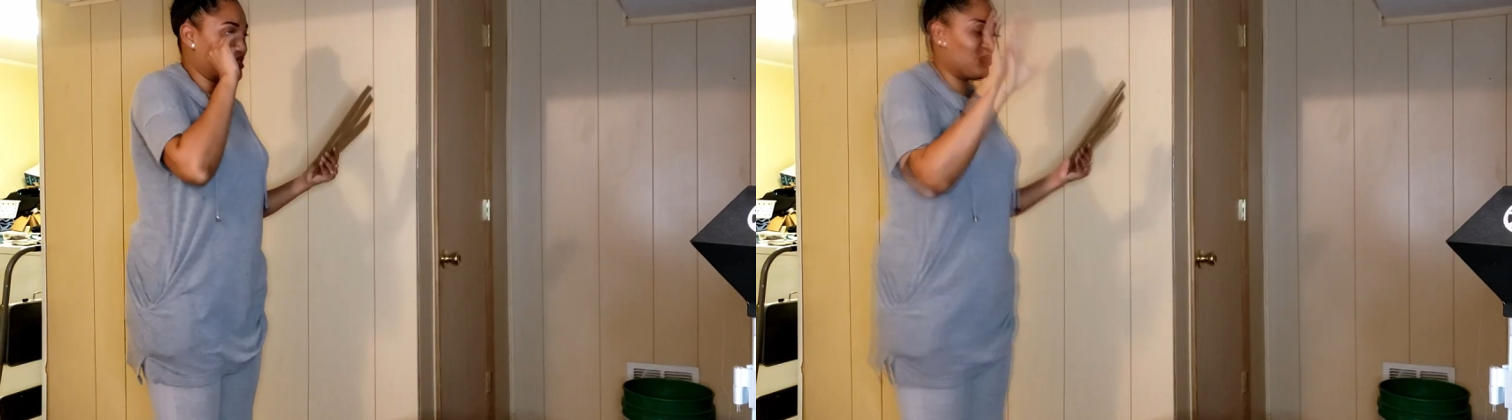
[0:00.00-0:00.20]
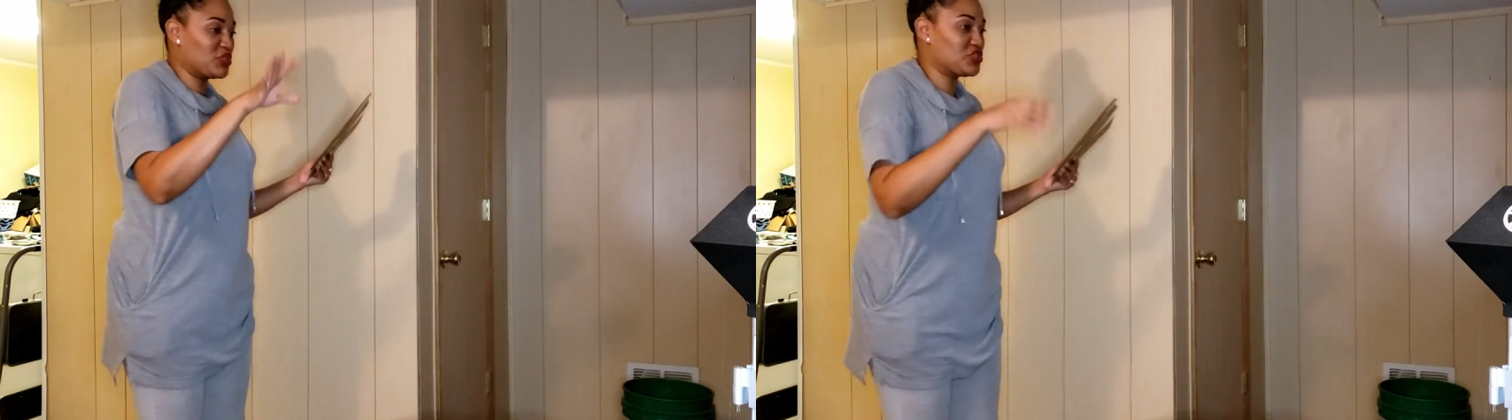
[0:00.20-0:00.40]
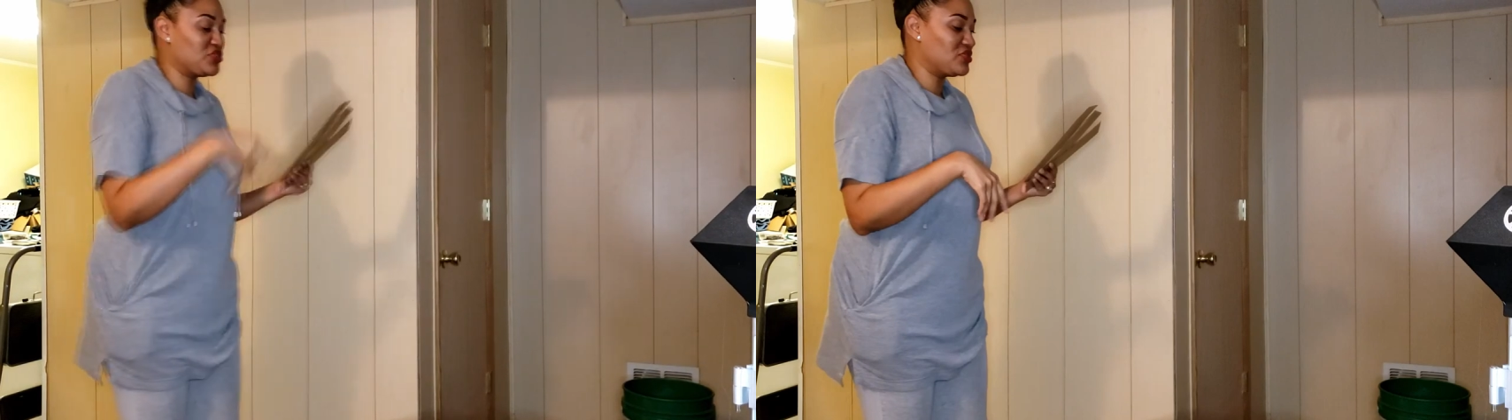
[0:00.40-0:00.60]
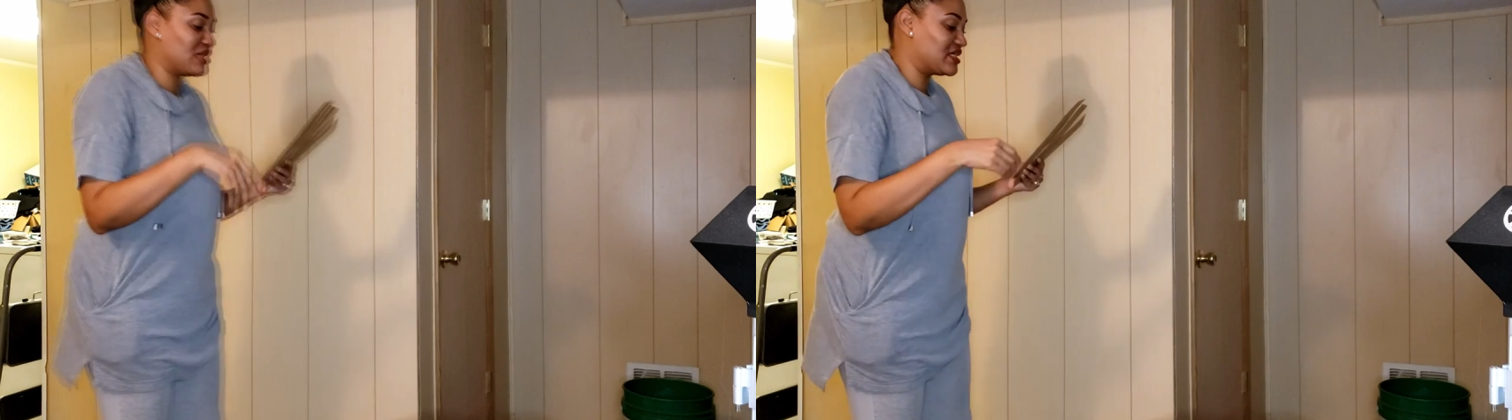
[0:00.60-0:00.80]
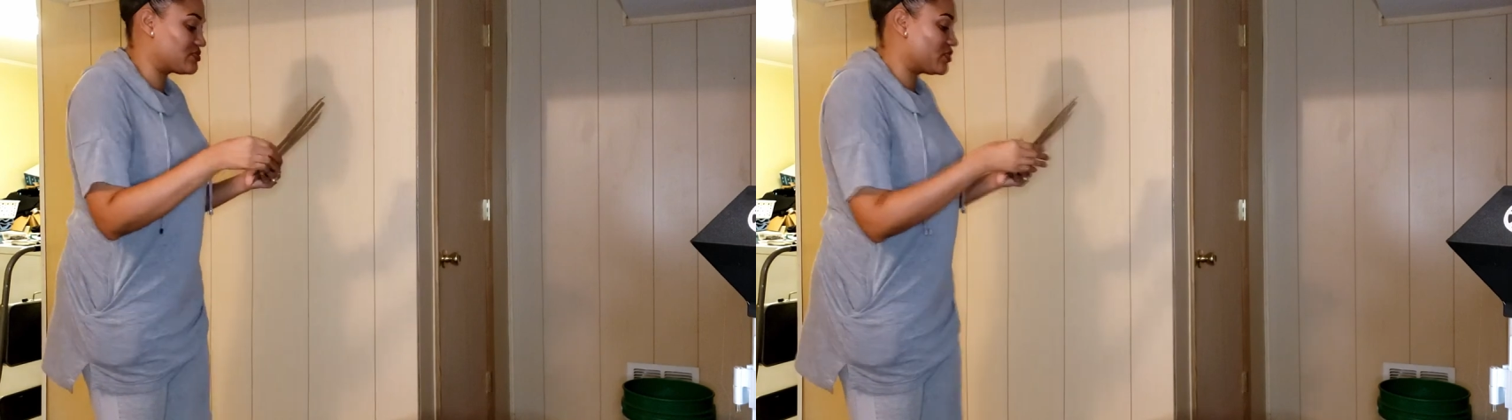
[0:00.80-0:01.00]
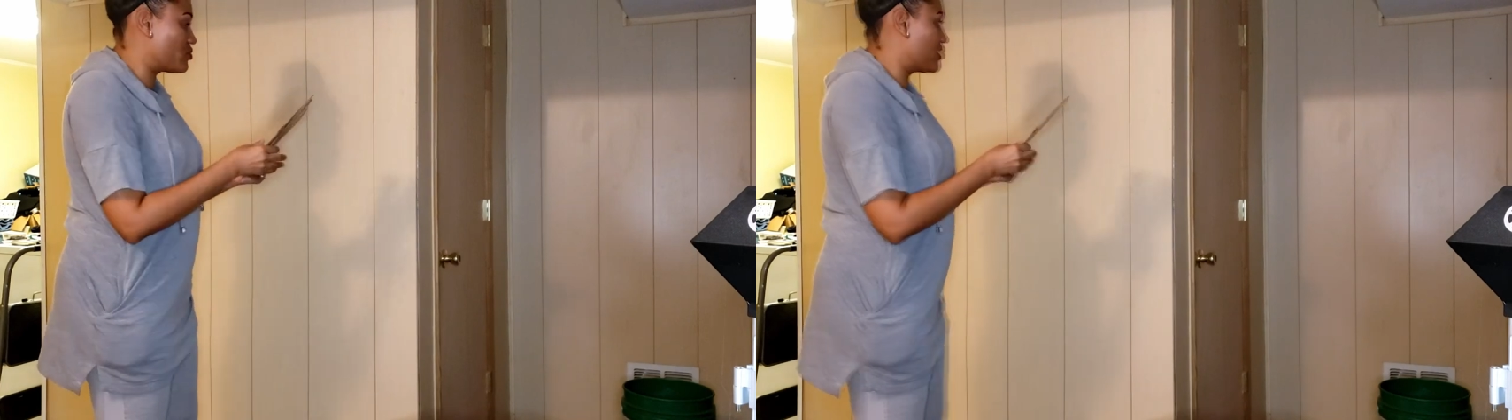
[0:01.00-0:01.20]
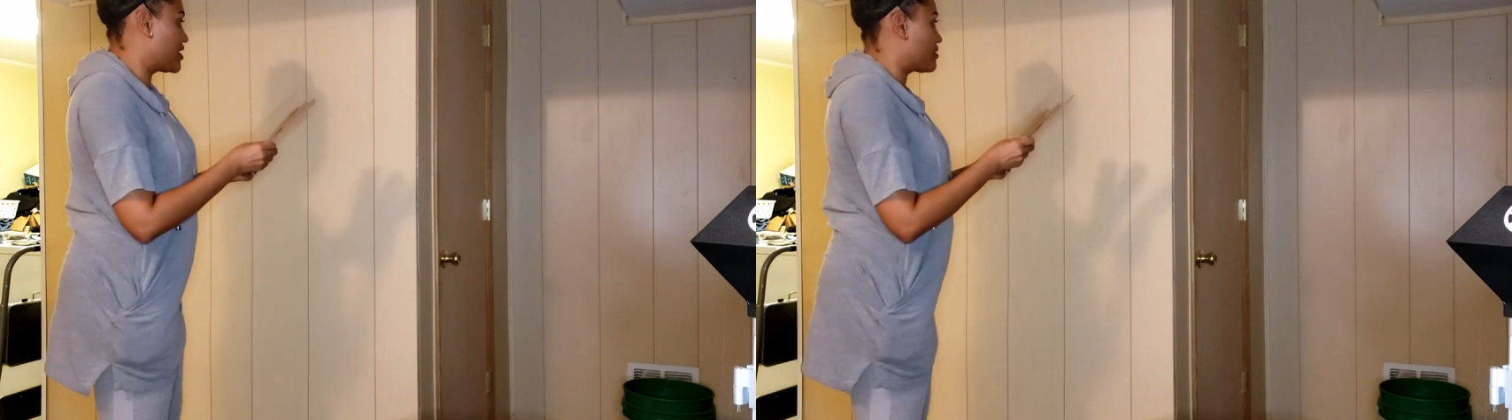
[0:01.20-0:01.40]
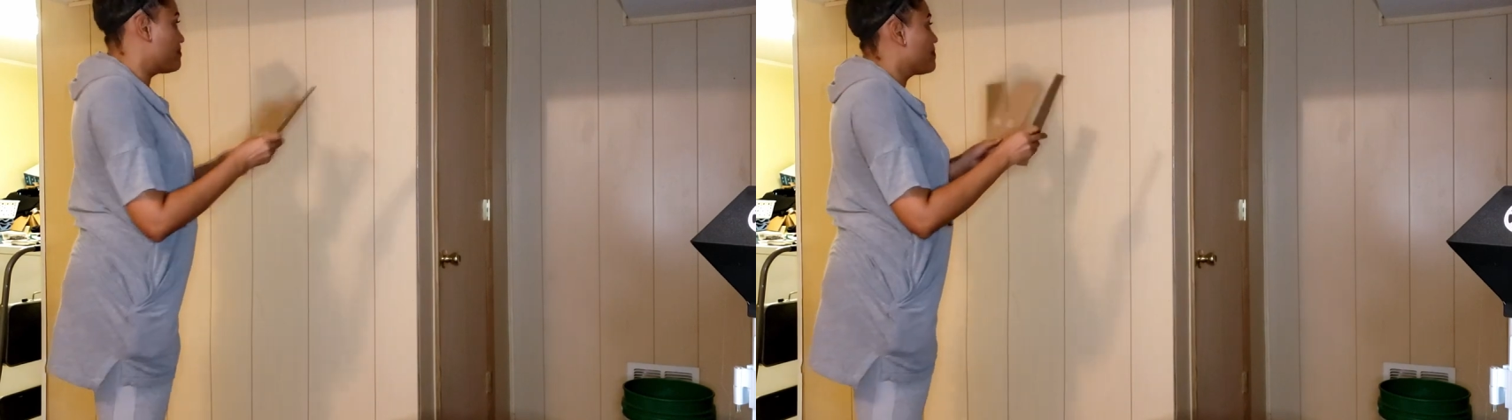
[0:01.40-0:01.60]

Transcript: So I'm going to show you guys real quick.